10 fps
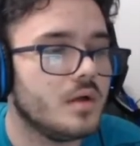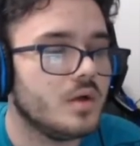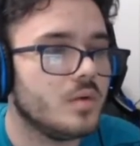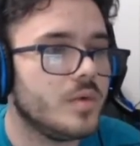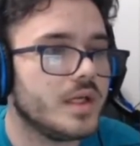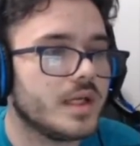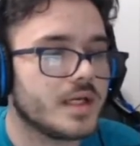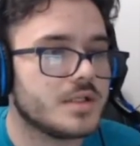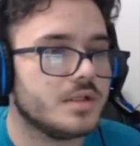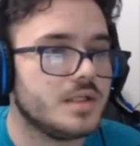we could
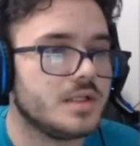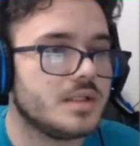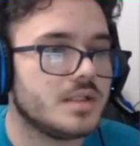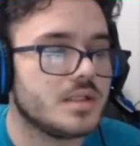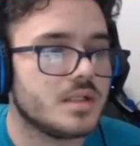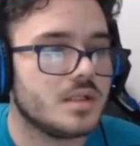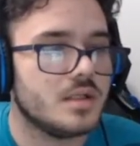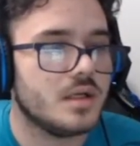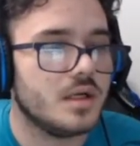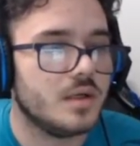actually
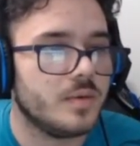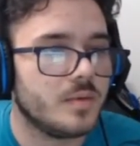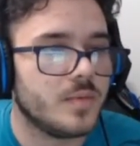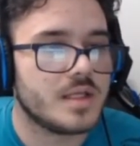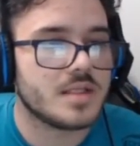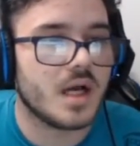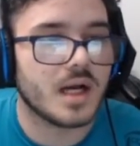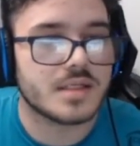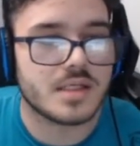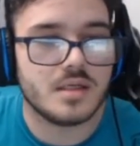we could
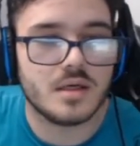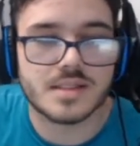toxic here because I